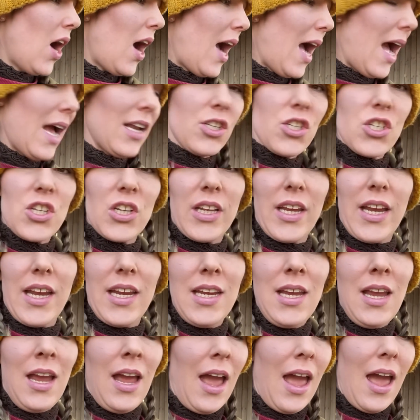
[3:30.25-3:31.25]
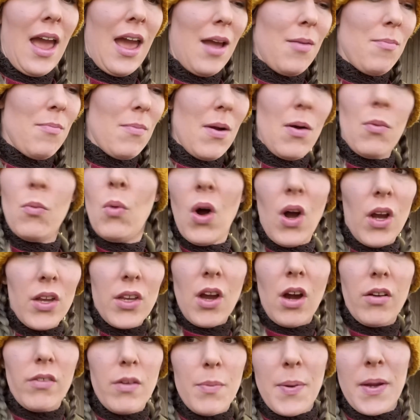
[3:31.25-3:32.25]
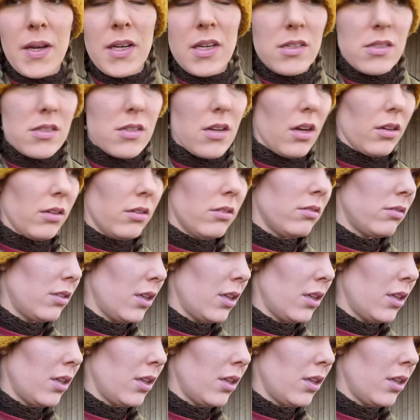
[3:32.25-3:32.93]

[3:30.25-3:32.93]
actually. What are your opinions on,